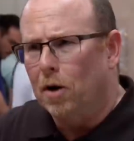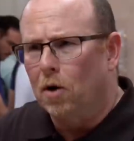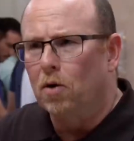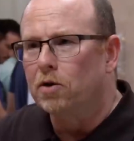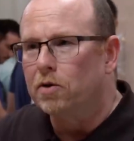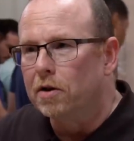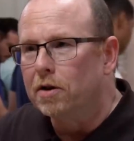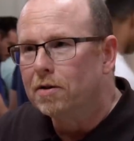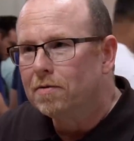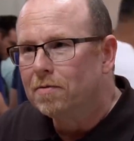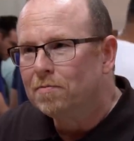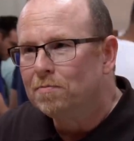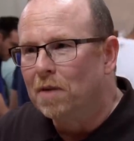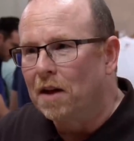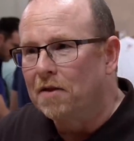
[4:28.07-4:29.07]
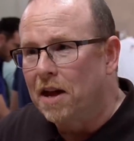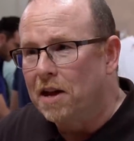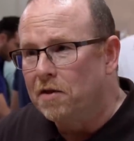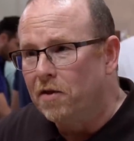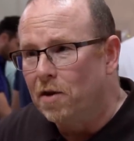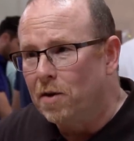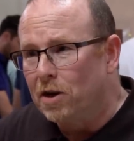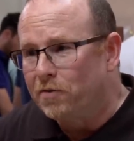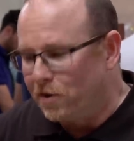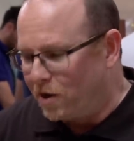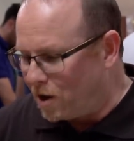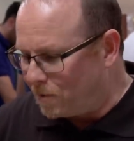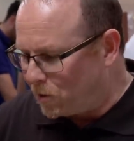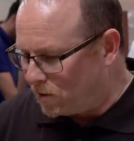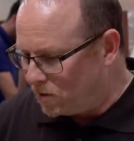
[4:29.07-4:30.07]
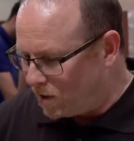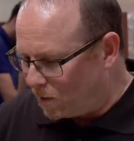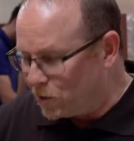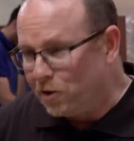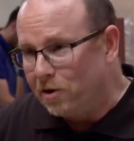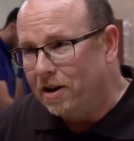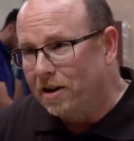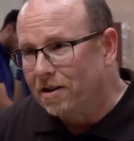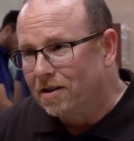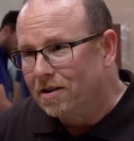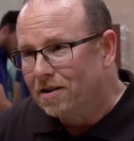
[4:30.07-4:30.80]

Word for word: I'm going to hold on to it. But I thank you very much for the opportunity. Okay.